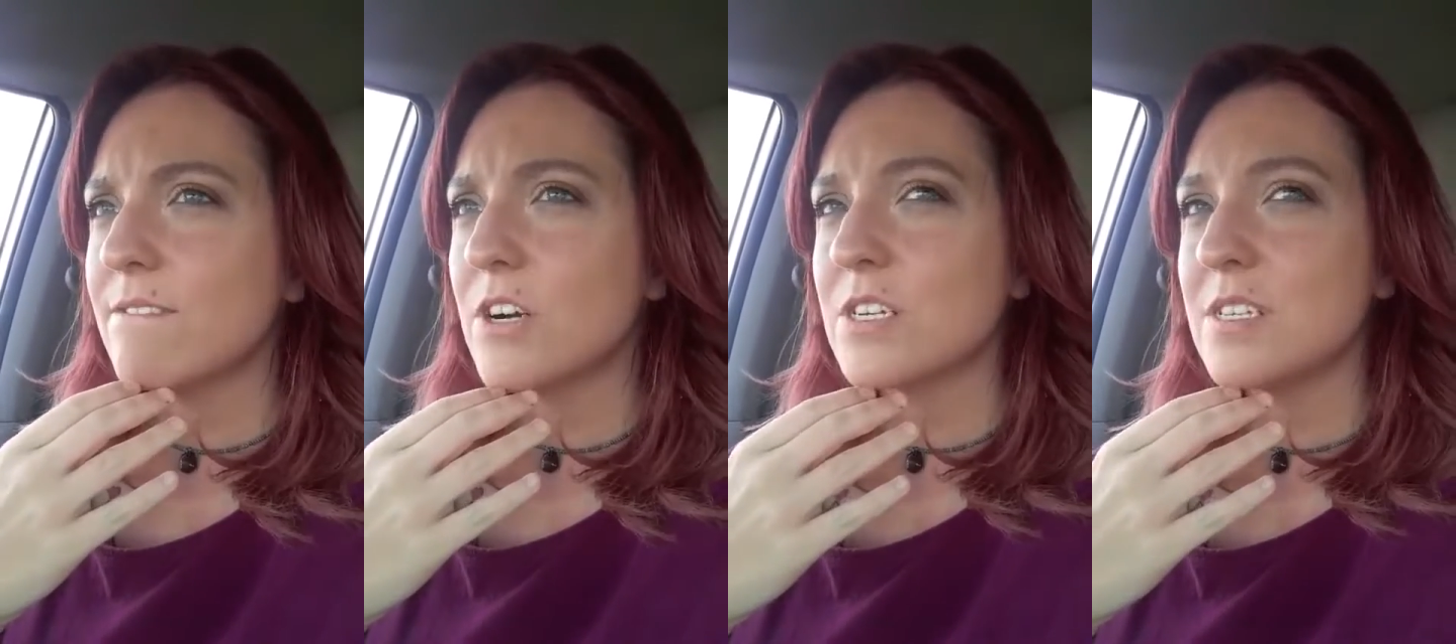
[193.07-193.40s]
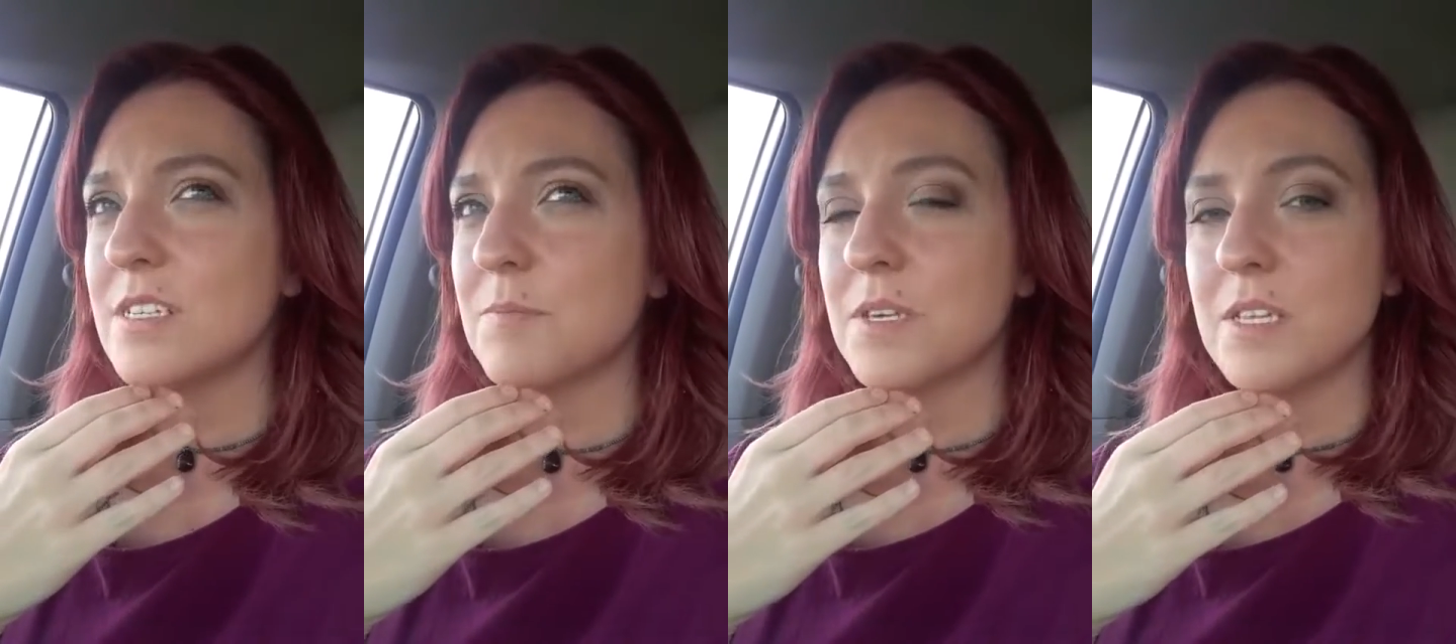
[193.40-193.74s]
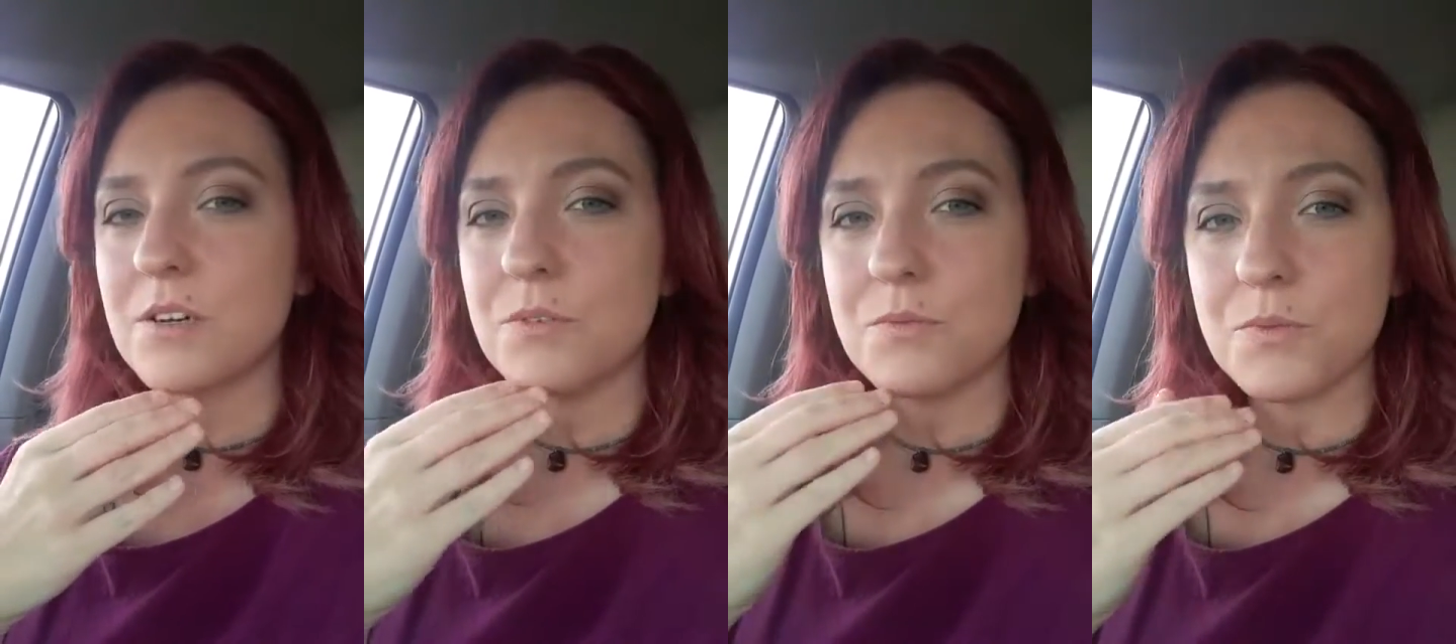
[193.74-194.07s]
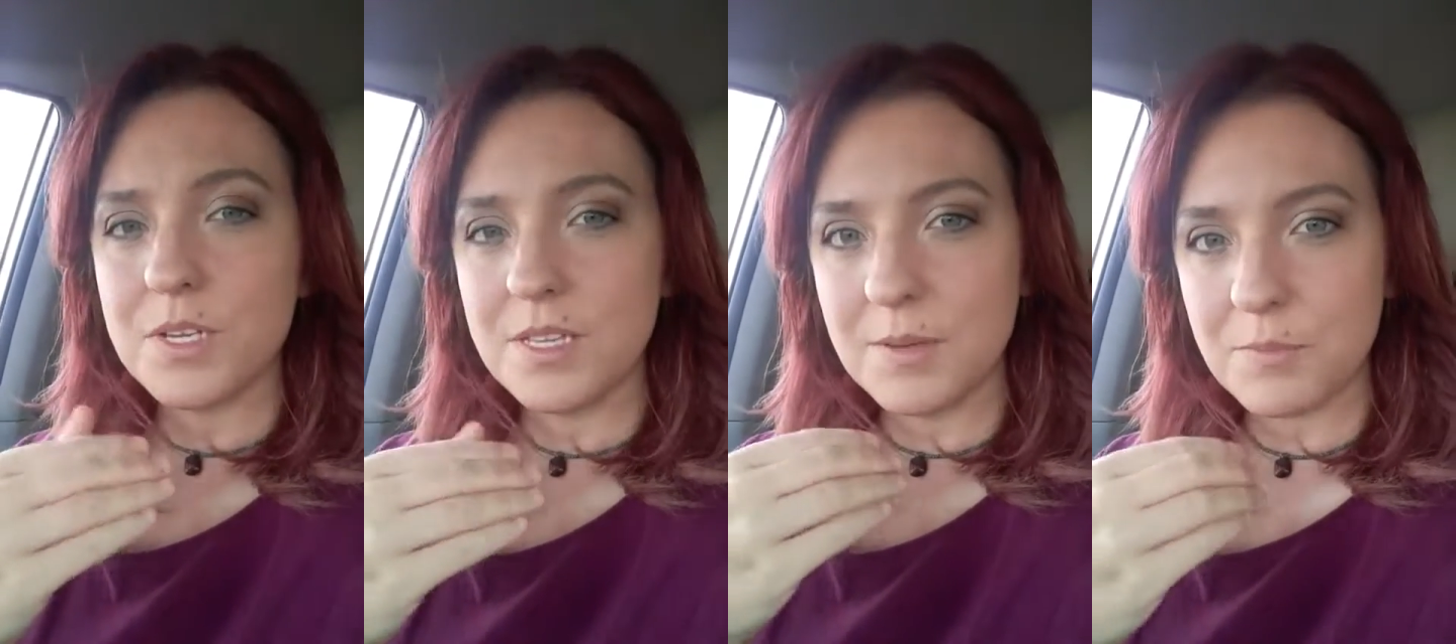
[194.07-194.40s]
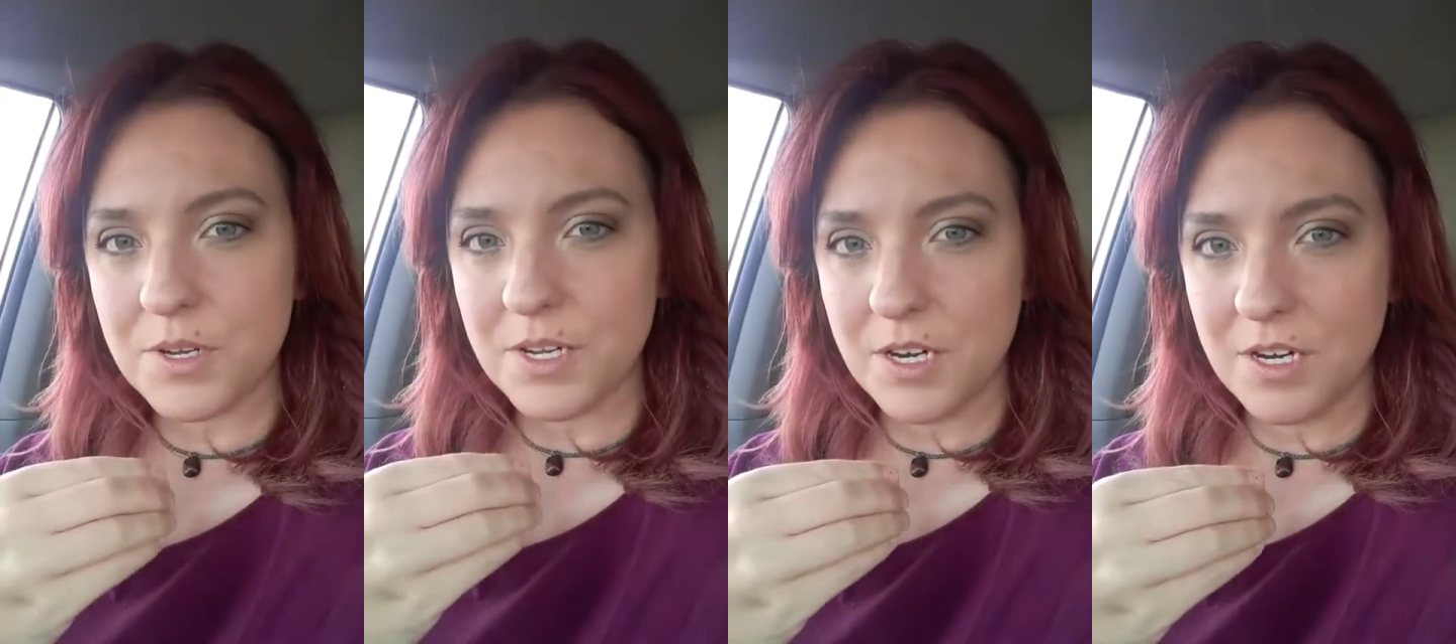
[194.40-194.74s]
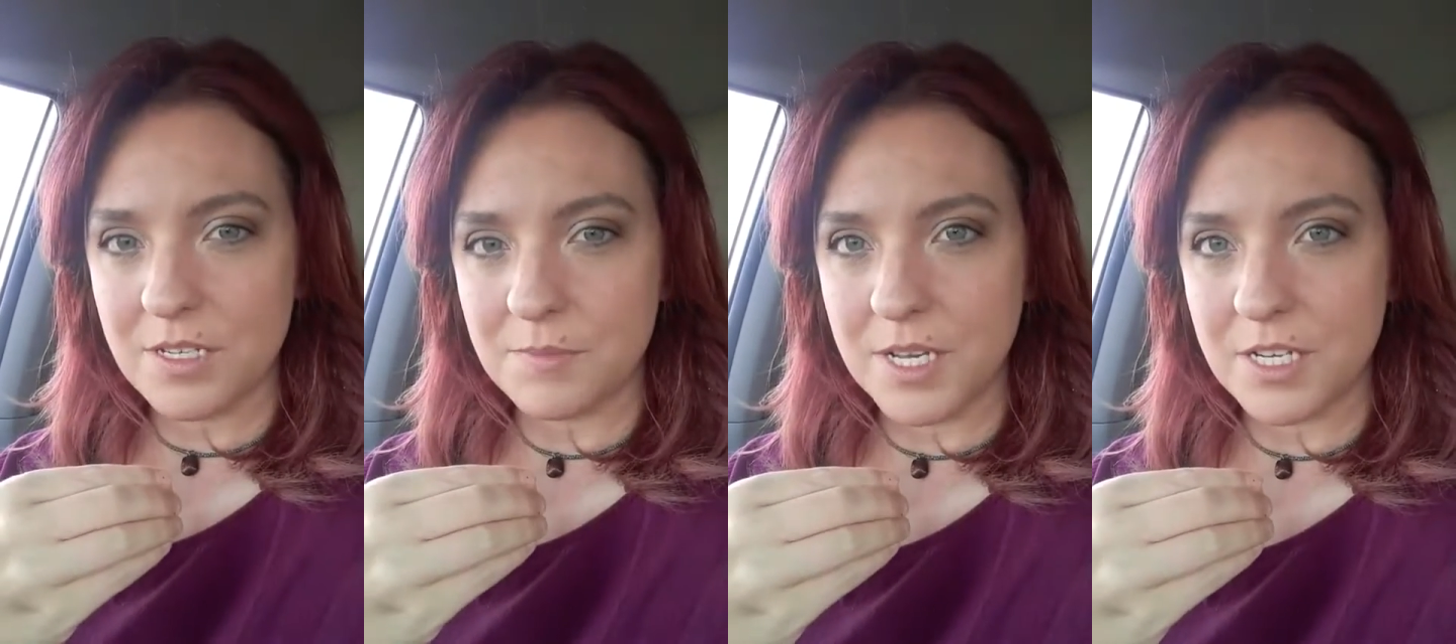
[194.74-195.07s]
versus something that could really bring
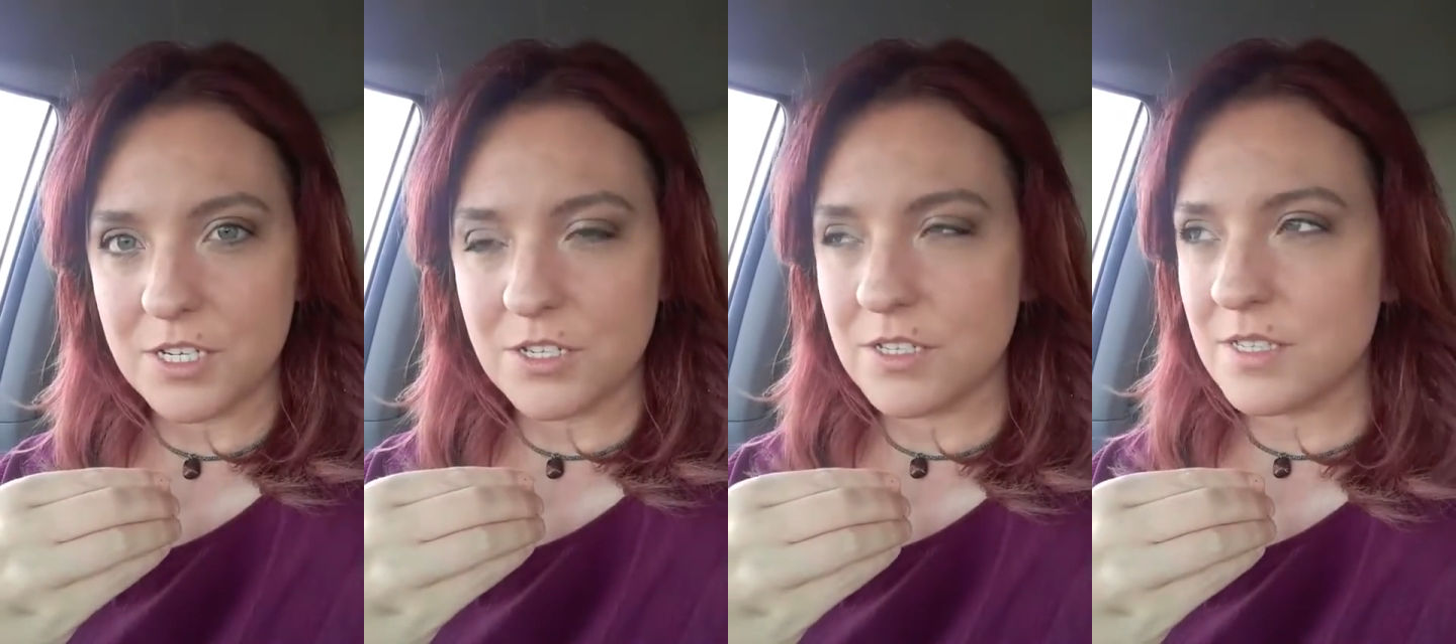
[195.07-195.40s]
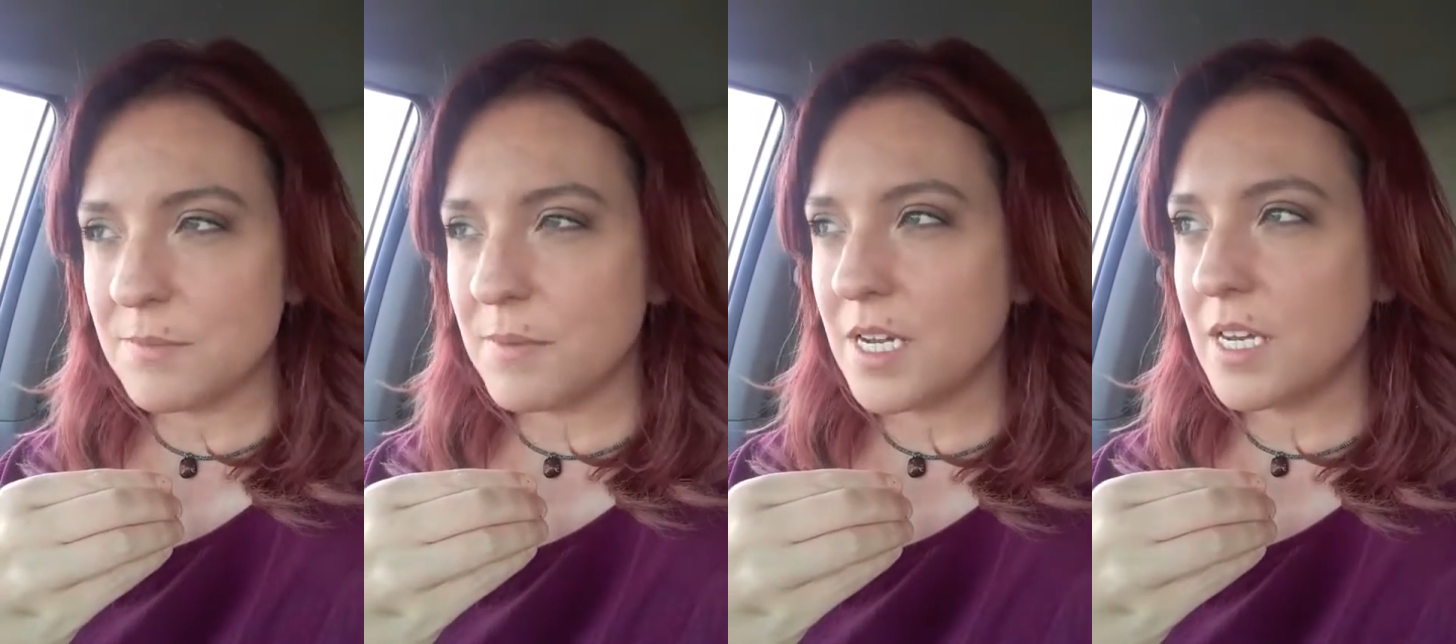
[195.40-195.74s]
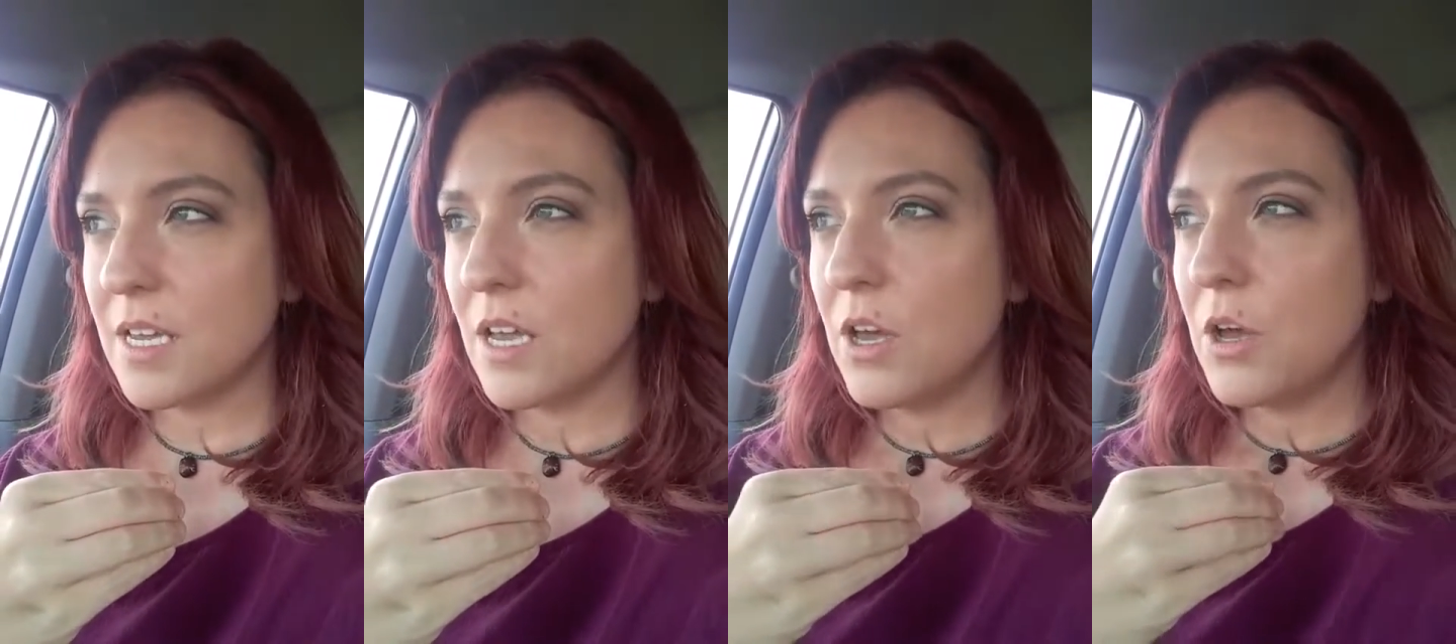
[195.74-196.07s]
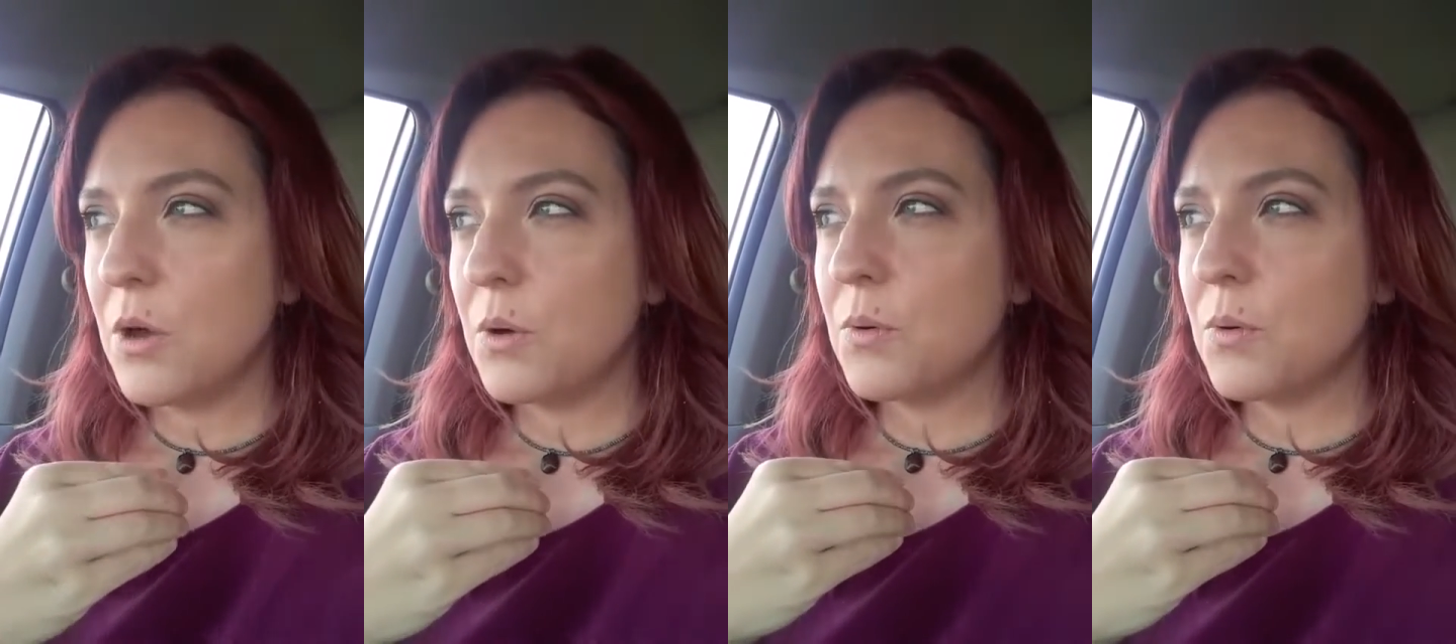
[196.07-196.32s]
condemnation on somebody